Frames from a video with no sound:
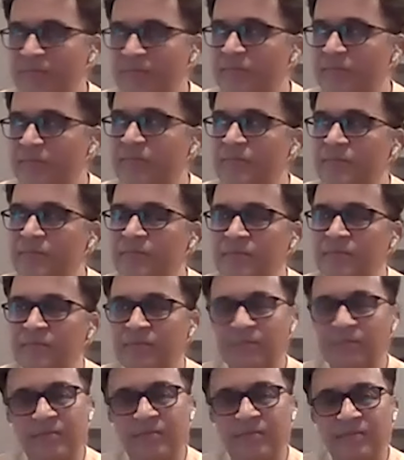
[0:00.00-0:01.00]

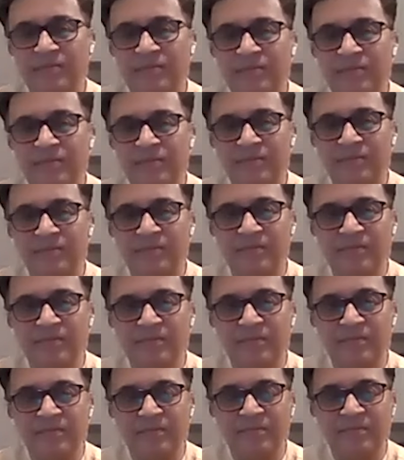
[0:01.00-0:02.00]

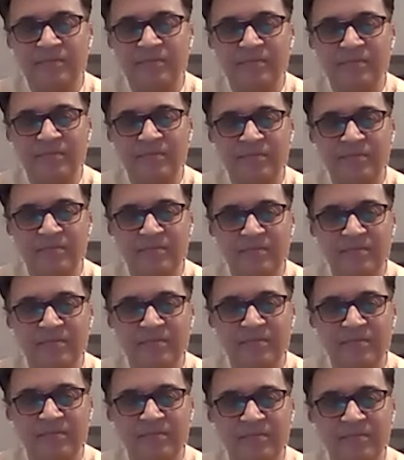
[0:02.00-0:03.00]

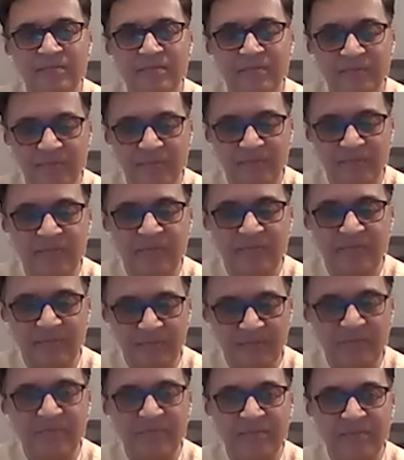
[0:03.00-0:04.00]

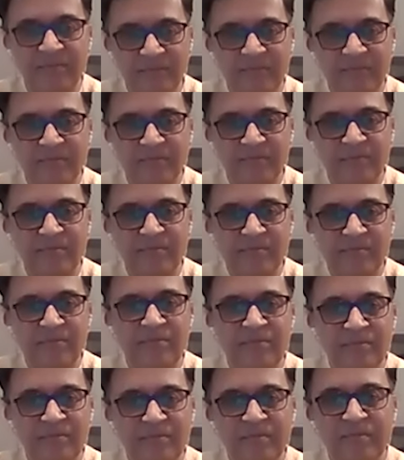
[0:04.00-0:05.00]

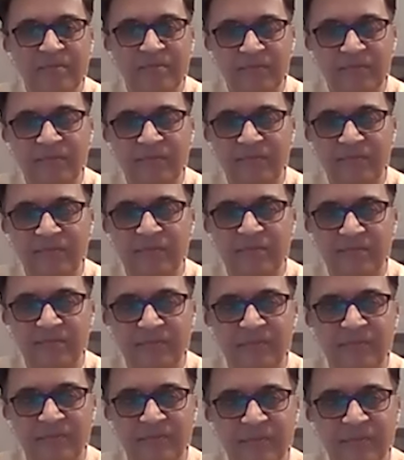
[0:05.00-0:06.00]
The person shown says nothing.